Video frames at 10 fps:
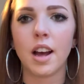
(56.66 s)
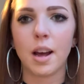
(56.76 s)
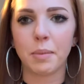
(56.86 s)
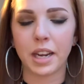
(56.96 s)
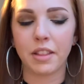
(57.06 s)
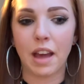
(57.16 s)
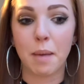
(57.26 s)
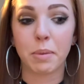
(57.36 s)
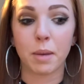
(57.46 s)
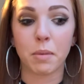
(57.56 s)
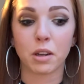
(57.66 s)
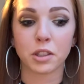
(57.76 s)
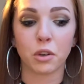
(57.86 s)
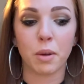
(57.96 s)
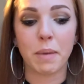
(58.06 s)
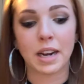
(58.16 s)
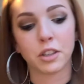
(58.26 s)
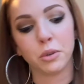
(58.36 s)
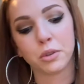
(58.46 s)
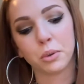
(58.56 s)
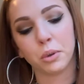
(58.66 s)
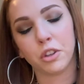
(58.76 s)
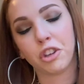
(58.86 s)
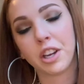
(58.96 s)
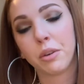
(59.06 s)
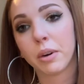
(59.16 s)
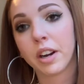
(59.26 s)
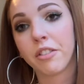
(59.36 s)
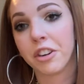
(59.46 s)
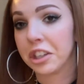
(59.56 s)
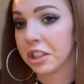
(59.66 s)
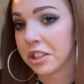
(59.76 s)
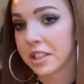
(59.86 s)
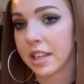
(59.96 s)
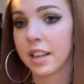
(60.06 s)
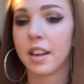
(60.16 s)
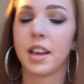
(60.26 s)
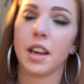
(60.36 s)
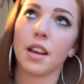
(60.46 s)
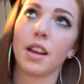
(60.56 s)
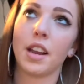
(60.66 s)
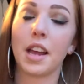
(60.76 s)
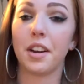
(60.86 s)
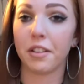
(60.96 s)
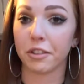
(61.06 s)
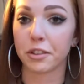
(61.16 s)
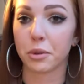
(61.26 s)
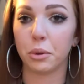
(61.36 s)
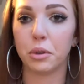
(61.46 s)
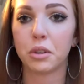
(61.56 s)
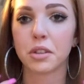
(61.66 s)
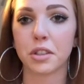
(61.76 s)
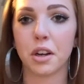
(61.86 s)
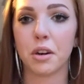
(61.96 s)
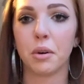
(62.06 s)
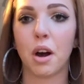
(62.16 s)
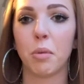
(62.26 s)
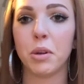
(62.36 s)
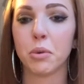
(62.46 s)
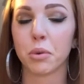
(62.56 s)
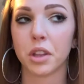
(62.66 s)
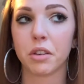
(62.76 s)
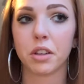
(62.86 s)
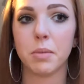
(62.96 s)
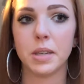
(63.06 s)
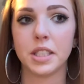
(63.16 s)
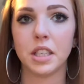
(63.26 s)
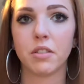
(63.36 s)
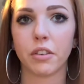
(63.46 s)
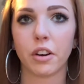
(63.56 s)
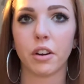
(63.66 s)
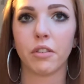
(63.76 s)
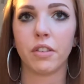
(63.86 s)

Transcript: I'm getting that, but I'm also going back to school in January for nursing and at a different school. So I'll be really, really busy for